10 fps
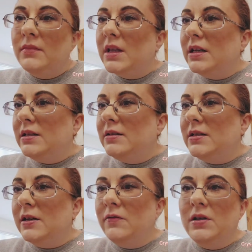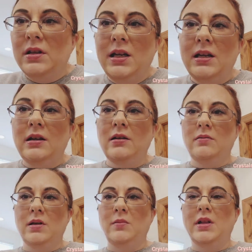
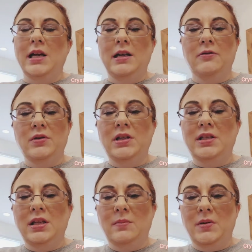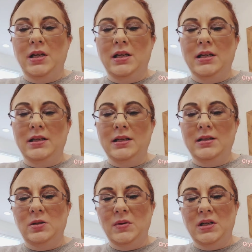I'm glad I only see the pink in
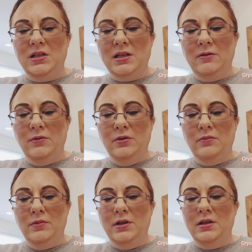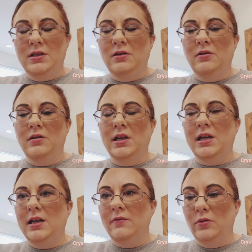this, because I wouldn't want to look like
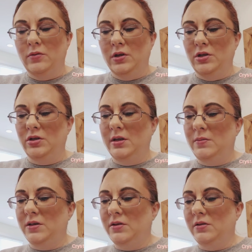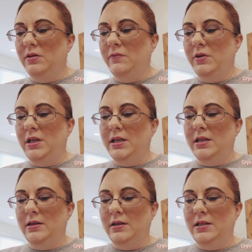I have orange lips. I was a little afraid of
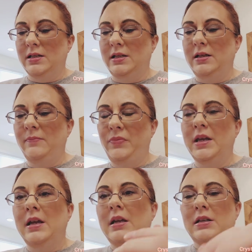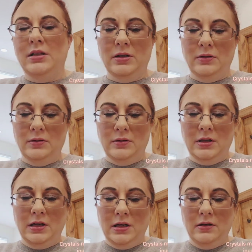that, honestly. So
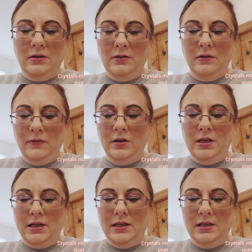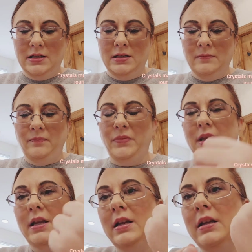the color for this
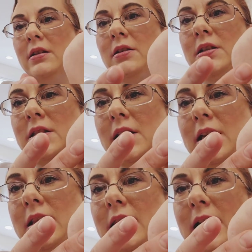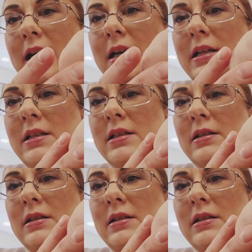looks like that.